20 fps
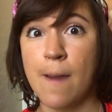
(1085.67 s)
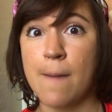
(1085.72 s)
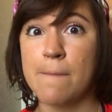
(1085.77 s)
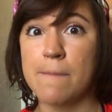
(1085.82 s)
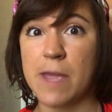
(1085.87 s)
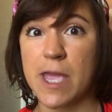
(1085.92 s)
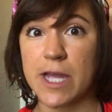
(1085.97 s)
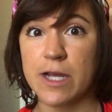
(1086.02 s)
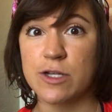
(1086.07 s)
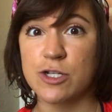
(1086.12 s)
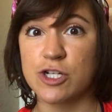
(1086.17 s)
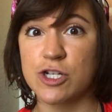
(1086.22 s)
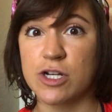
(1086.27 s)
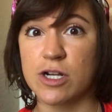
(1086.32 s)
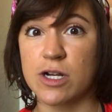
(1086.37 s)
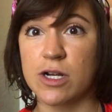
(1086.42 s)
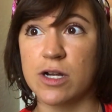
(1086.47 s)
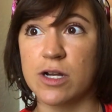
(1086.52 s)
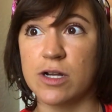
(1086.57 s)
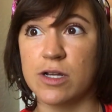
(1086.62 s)
Make
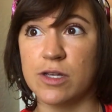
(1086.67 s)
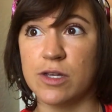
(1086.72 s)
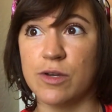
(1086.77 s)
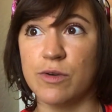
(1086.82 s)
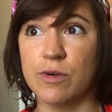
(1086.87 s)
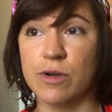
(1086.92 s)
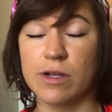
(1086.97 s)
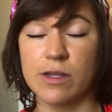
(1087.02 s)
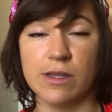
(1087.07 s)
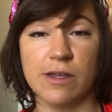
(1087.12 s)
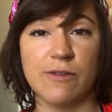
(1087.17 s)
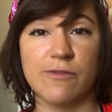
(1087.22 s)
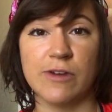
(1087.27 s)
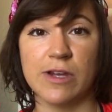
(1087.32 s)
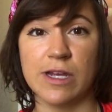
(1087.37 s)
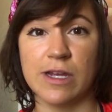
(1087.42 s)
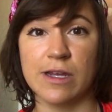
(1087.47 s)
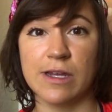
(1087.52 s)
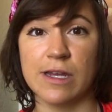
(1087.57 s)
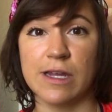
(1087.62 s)
sure you are
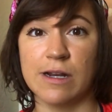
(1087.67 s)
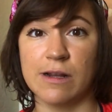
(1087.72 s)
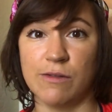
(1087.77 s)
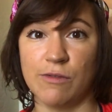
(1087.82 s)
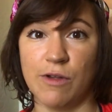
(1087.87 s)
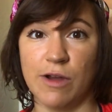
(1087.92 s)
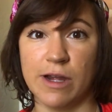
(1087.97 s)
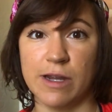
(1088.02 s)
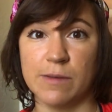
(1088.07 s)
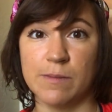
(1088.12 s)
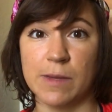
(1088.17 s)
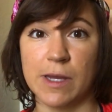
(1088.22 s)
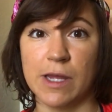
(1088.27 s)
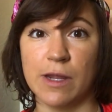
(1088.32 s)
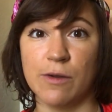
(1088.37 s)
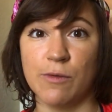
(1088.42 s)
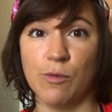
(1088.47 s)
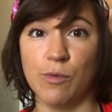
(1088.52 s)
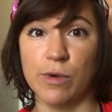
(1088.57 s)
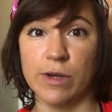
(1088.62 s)
living in
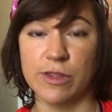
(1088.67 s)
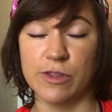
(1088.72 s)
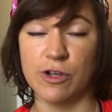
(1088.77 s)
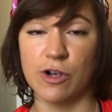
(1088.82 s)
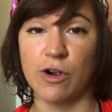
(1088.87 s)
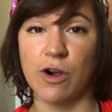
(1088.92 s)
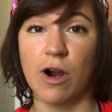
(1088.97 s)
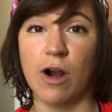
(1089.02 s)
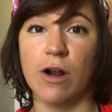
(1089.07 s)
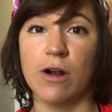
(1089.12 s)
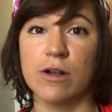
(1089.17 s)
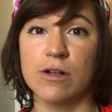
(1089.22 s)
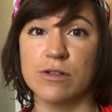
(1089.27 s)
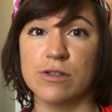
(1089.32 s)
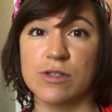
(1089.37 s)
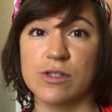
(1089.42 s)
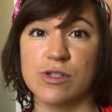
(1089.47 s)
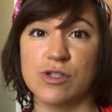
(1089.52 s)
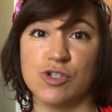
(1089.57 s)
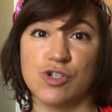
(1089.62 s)
alignment with your
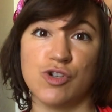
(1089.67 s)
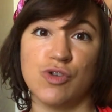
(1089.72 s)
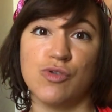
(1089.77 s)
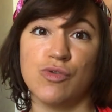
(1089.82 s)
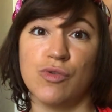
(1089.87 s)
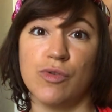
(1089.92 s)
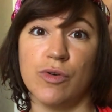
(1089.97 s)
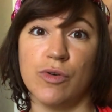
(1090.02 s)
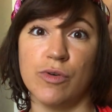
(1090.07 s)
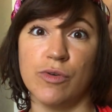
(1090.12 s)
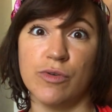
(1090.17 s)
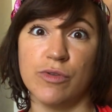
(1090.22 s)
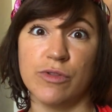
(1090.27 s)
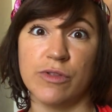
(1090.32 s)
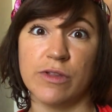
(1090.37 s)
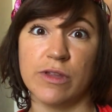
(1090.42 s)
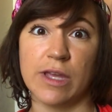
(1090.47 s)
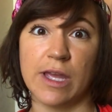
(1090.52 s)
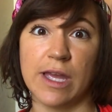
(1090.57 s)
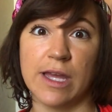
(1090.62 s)
heart's
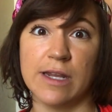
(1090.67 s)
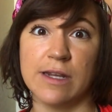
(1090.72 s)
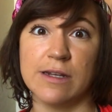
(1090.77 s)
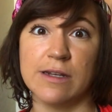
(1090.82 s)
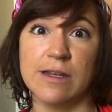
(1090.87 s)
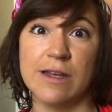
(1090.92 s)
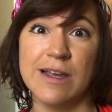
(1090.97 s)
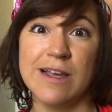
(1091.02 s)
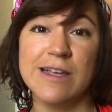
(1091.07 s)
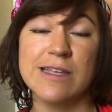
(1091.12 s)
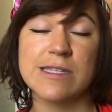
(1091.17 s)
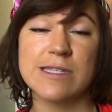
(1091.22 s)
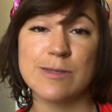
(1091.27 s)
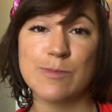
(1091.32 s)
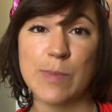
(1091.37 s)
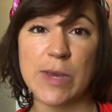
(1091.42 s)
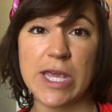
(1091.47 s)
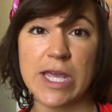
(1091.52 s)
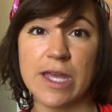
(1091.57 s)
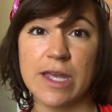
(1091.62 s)
truth and
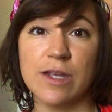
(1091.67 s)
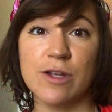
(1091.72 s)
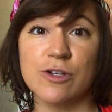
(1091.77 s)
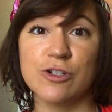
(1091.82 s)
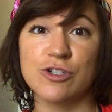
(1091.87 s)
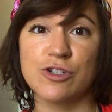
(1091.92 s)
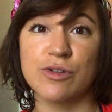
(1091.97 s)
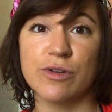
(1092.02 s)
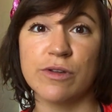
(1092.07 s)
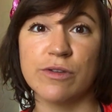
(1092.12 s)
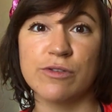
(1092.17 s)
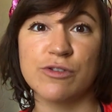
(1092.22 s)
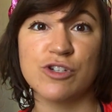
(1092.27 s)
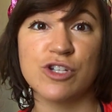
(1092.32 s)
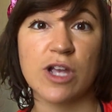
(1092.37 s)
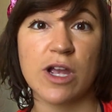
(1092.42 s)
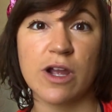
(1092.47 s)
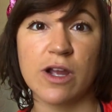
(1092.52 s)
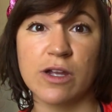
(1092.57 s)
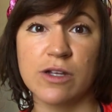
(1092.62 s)
speaking your truth,
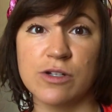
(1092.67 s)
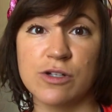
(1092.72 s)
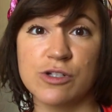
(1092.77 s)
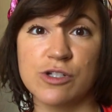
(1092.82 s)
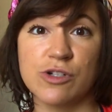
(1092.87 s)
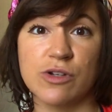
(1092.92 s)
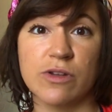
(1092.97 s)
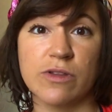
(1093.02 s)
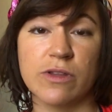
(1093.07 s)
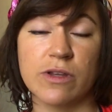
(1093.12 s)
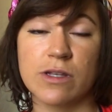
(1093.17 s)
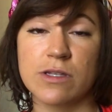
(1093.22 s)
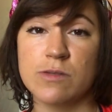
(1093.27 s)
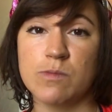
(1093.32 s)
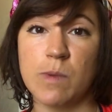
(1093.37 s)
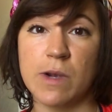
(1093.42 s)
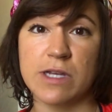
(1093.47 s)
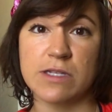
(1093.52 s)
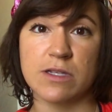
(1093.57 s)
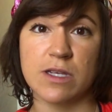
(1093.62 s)
sharing your truth,
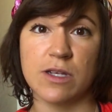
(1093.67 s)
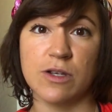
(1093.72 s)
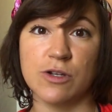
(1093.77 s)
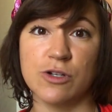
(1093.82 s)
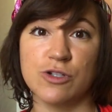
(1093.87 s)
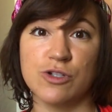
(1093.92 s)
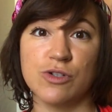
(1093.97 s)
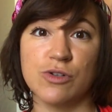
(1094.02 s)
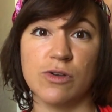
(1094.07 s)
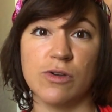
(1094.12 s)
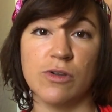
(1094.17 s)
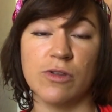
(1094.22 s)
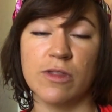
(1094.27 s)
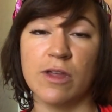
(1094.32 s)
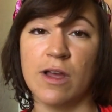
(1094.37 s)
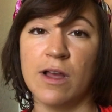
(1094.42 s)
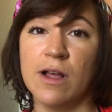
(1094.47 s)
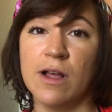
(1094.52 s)
expressing your truth,